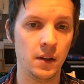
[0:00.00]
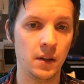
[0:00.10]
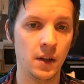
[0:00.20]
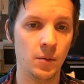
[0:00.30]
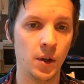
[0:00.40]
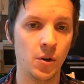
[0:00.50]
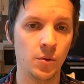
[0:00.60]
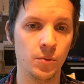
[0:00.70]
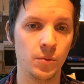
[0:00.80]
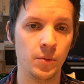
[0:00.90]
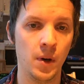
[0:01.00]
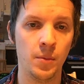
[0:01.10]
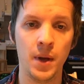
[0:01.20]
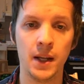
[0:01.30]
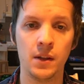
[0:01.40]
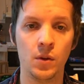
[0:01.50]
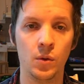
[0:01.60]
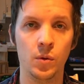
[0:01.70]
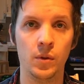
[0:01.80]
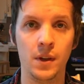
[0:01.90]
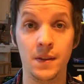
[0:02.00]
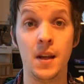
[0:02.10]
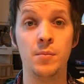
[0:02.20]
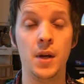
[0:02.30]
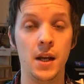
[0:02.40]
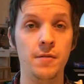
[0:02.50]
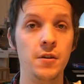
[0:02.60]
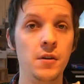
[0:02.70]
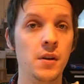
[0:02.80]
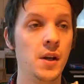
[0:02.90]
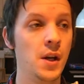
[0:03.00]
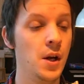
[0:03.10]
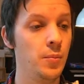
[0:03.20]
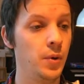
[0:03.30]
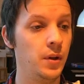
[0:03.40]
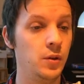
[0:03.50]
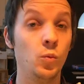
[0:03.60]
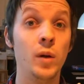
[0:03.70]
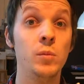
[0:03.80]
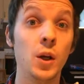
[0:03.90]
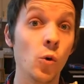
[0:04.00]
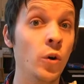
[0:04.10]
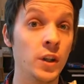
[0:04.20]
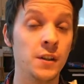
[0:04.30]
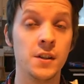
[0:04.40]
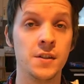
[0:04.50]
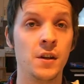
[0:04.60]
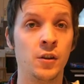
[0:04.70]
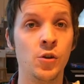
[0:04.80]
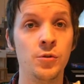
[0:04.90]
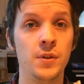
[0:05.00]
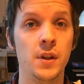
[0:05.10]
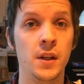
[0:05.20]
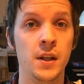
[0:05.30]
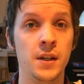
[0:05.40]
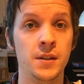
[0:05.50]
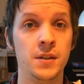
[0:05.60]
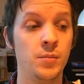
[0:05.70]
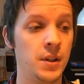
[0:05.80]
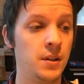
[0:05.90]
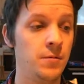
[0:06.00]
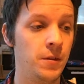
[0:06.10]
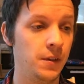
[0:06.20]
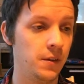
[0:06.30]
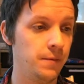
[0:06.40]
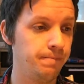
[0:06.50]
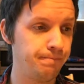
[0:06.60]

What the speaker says: there we go. We are back to the same behavior. But the way we organize our code is a bit different.